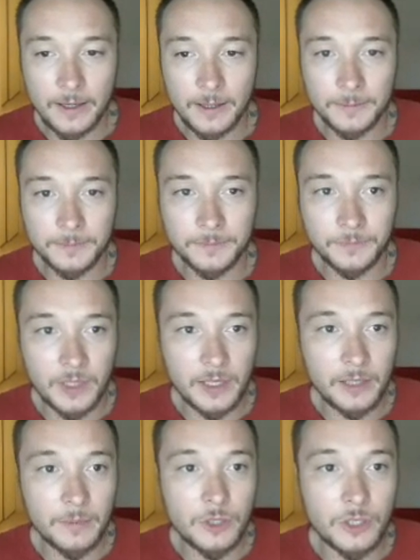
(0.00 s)
um,
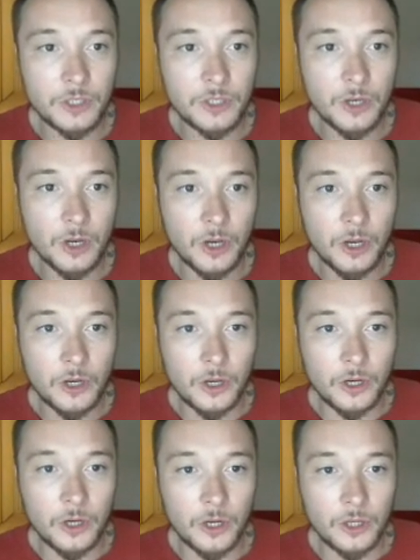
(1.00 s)
let me just
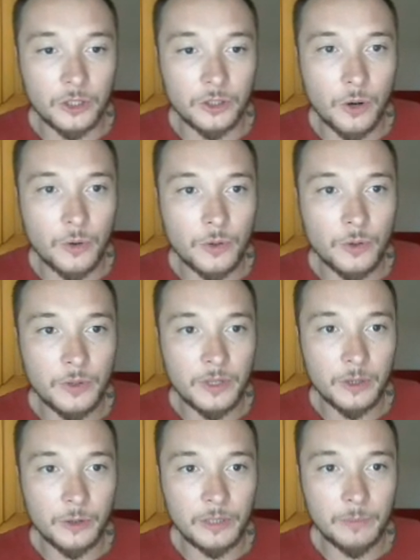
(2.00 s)
uh, show you
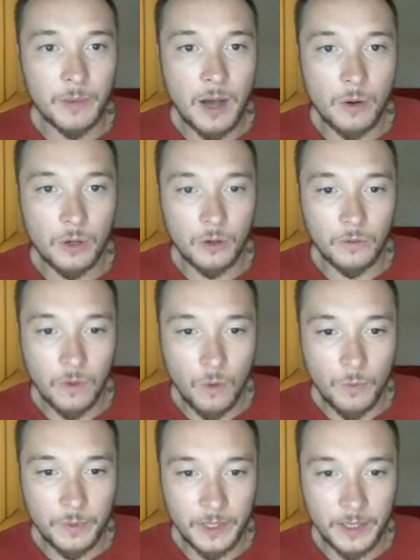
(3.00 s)
the real power of
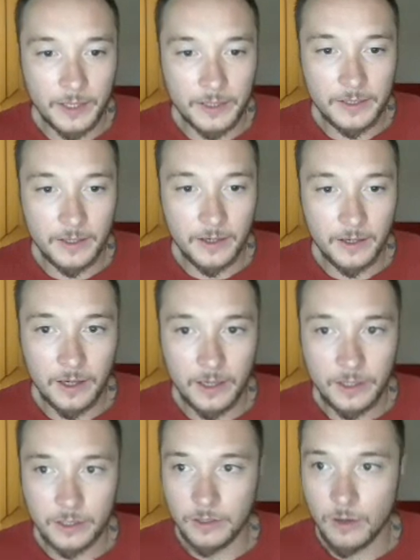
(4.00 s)
OpenEXR I
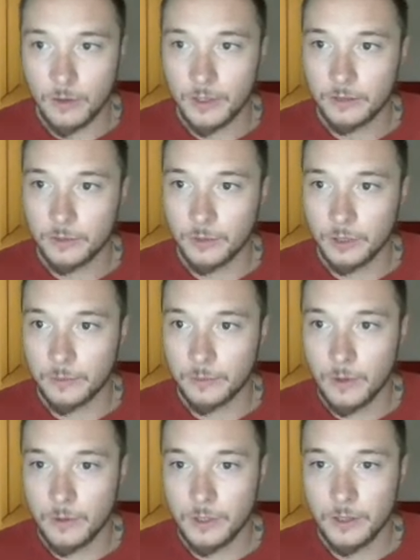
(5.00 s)
just go here to
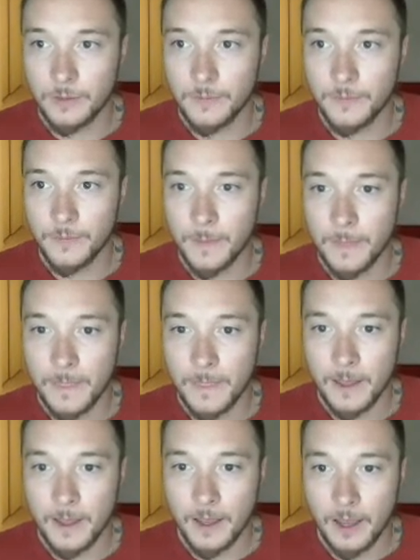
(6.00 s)
exposure
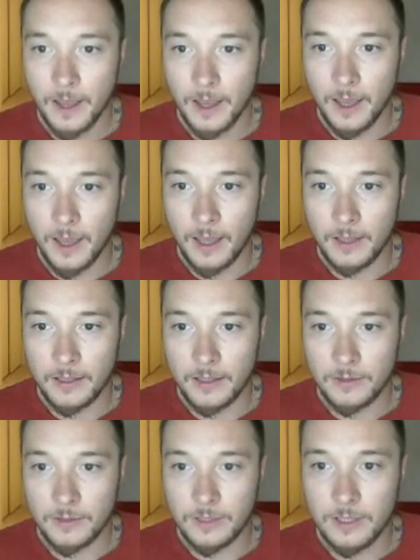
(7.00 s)
and
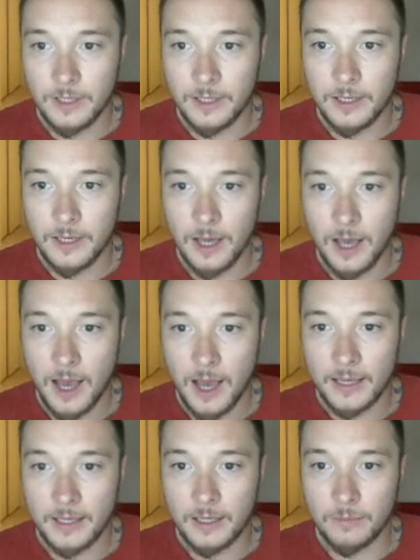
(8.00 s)
as you see here
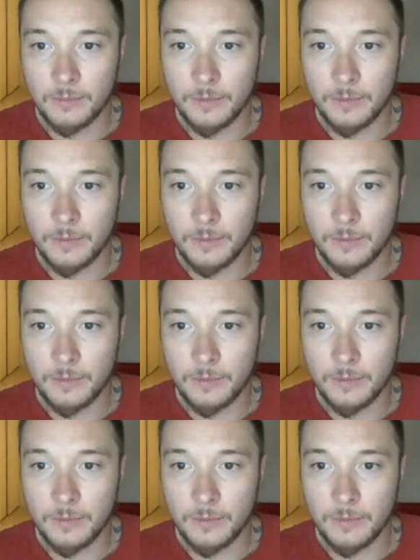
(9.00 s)
I can